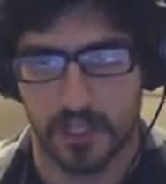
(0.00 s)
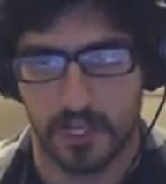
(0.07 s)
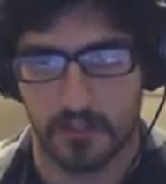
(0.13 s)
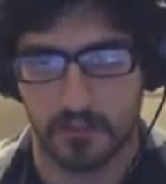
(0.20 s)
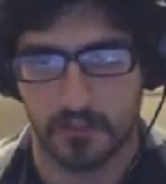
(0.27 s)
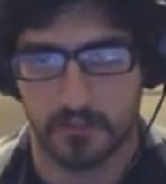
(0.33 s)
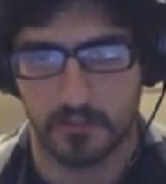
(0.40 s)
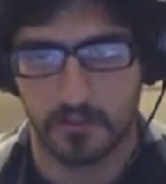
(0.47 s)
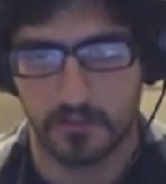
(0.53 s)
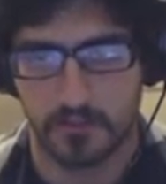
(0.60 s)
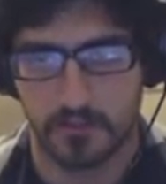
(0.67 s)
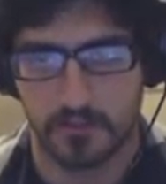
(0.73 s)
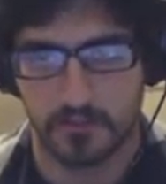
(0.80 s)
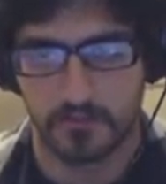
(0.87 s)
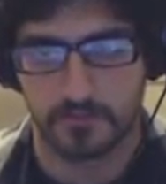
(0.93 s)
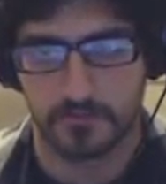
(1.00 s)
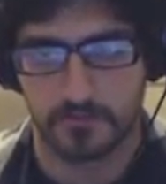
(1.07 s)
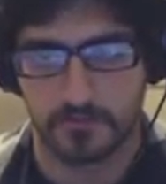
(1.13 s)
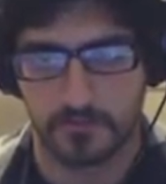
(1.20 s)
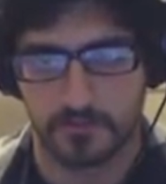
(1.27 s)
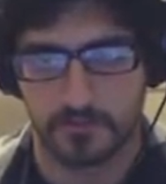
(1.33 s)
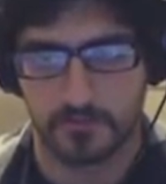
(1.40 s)
do.
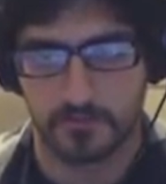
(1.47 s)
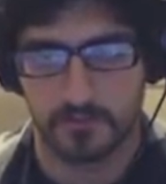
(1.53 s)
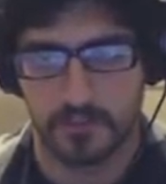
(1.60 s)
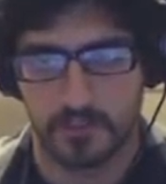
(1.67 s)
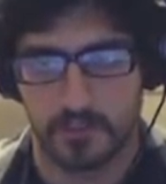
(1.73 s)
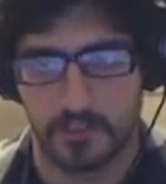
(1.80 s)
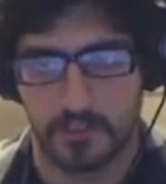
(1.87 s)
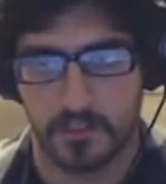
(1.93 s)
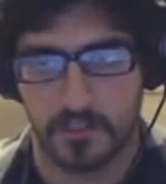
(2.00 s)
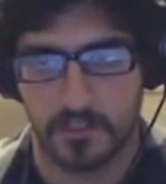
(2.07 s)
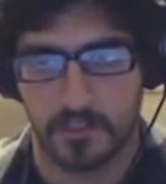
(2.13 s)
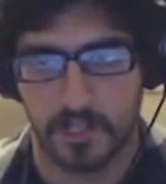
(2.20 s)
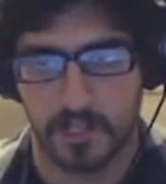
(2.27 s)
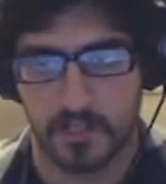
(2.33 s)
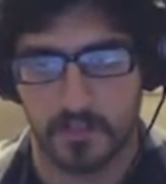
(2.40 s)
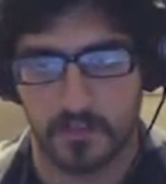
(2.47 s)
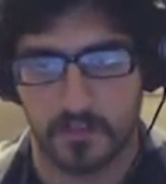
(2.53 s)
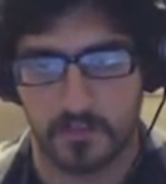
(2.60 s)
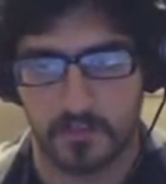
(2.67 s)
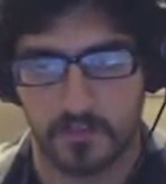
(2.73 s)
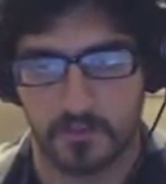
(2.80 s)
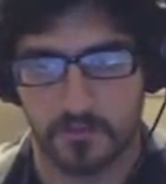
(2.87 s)
That'll
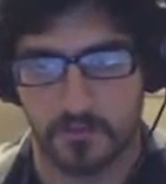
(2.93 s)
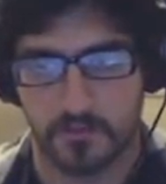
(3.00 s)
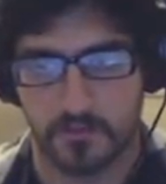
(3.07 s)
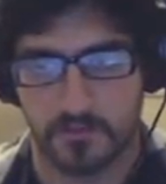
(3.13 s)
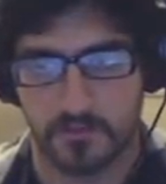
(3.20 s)
do.